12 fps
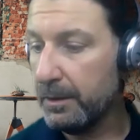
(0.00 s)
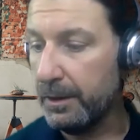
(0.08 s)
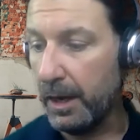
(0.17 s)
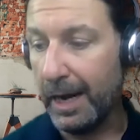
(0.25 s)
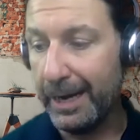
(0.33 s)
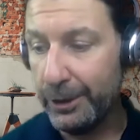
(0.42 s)

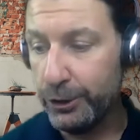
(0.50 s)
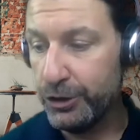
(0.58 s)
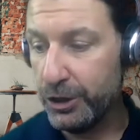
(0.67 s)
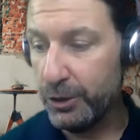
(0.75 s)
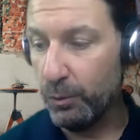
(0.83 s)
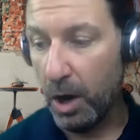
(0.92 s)

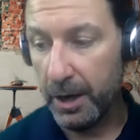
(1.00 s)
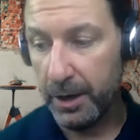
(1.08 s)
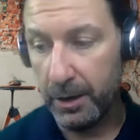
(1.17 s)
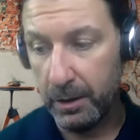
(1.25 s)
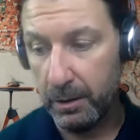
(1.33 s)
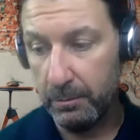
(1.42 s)
hydrogen
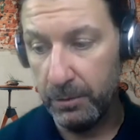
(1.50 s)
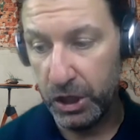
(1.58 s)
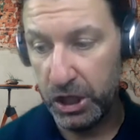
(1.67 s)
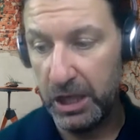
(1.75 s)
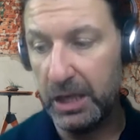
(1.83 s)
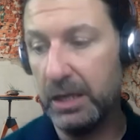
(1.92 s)
water
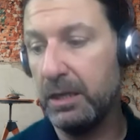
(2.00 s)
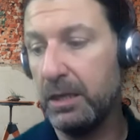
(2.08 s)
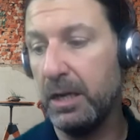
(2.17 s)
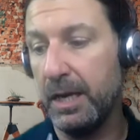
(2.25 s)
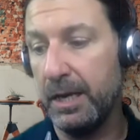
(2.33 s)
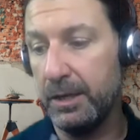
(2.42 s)

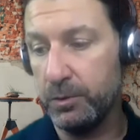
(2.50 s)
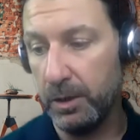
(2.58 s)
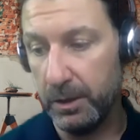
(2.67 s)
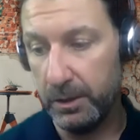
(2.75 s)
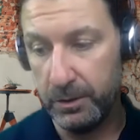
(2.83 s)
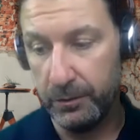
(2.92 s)
machine as
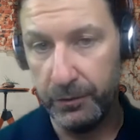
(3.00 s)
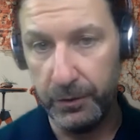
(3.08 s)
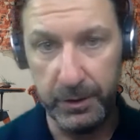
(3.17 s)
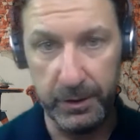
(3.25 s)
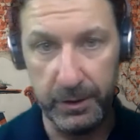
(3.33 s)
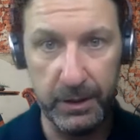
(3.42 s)
well as the
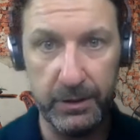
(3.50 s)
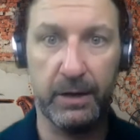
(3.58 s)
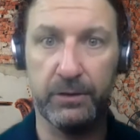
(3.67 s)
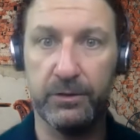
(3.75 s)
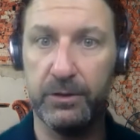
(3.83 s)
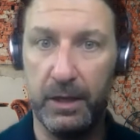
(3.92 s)
foot
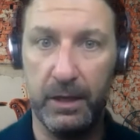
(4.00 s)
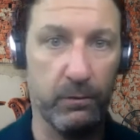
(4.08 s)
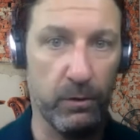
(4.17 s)
detox thing.